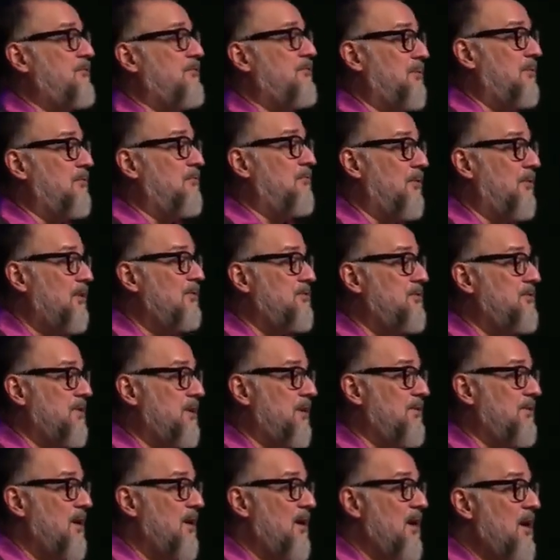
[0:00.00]
That's what the word
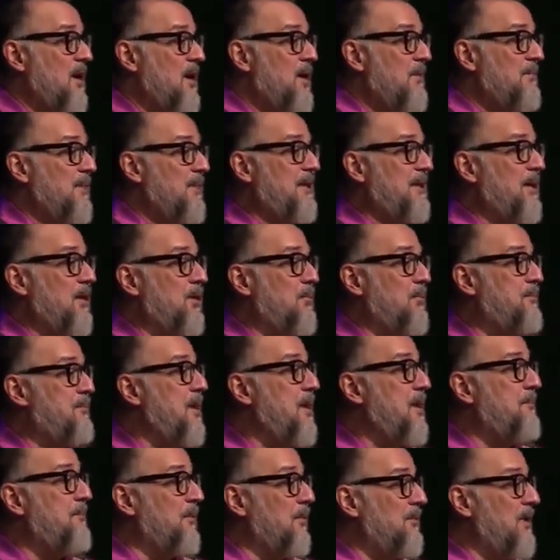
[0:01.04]
says. But there are
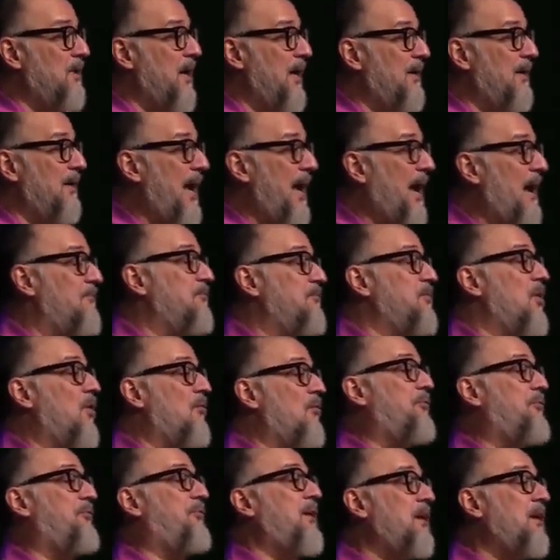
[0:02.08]
people that have no
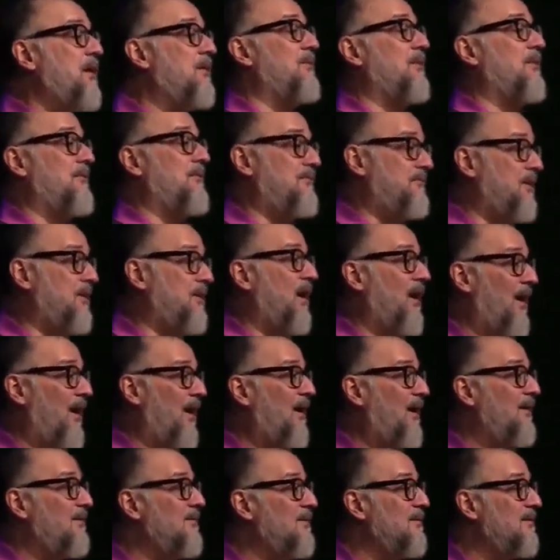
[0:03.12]
fear of
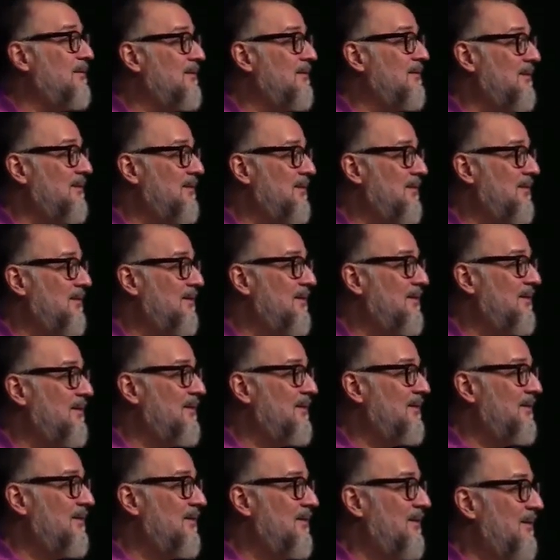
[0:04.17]
God,
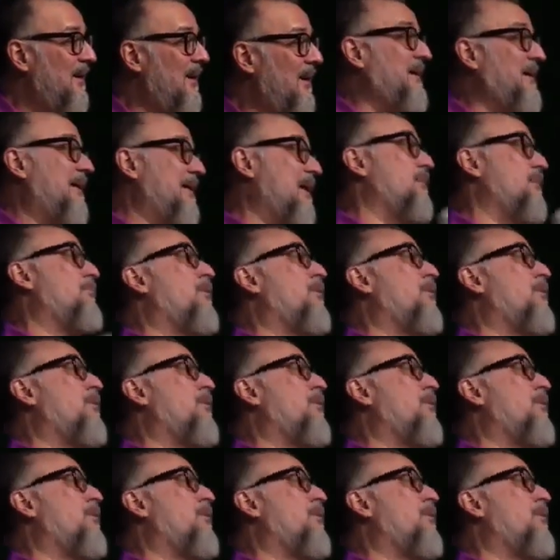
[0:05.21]
and then